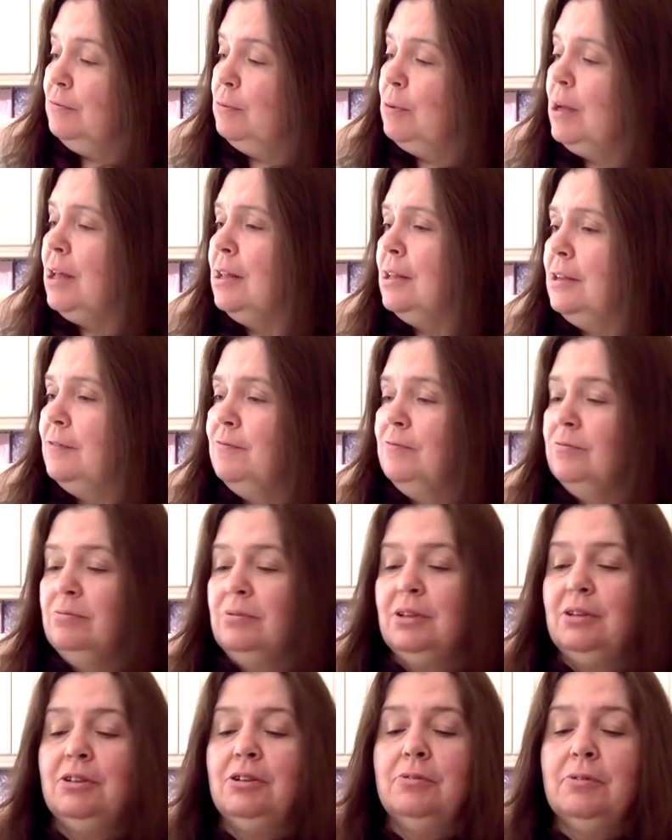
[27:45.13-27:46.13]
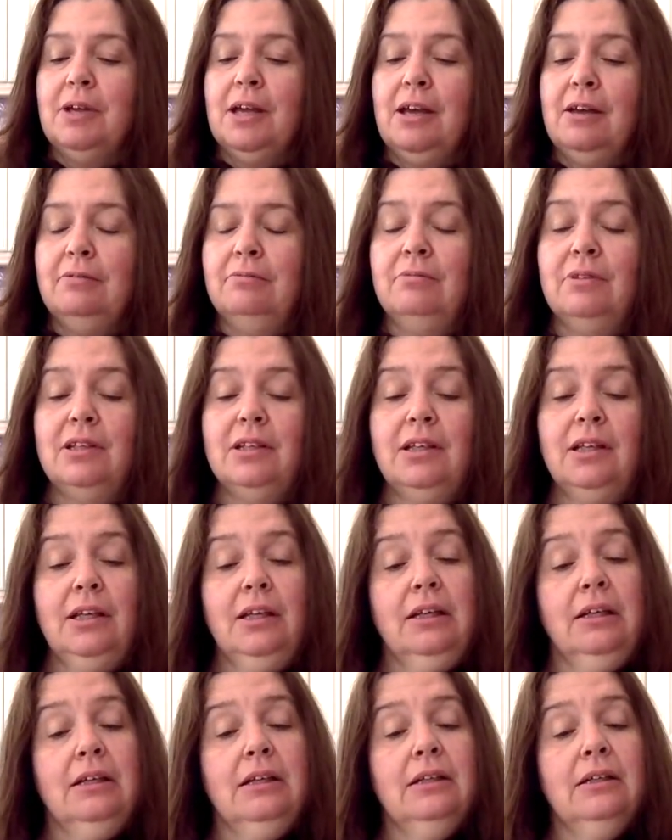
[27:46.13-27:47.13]
Well, if you don't count
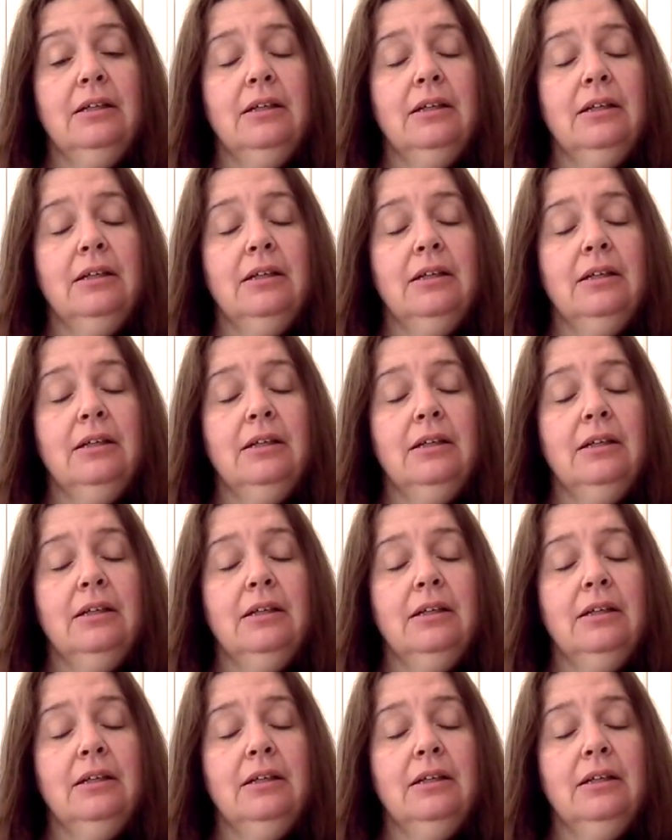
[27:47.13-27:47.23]
the